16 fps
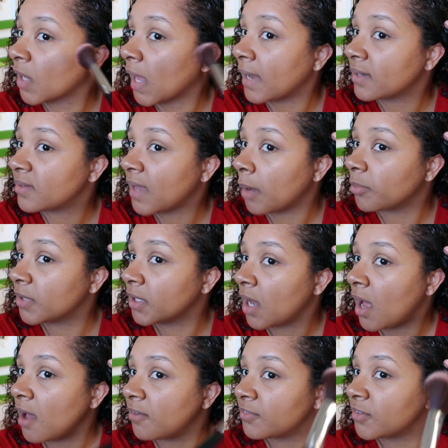I tapped it
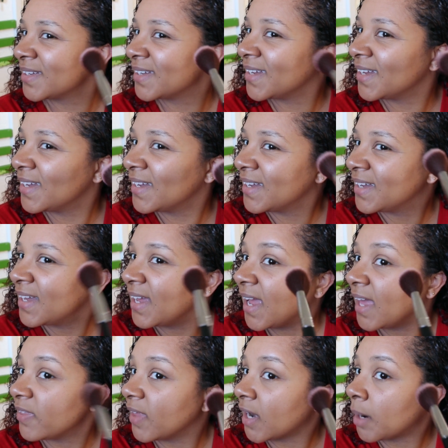off,
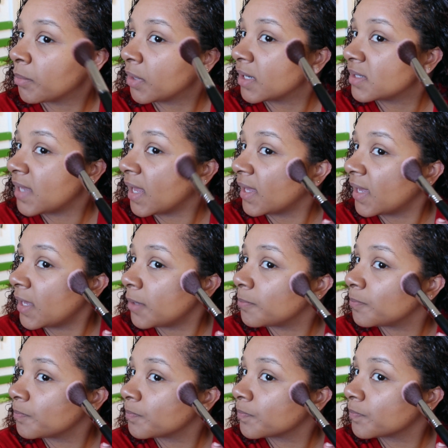and then I'm going to take it,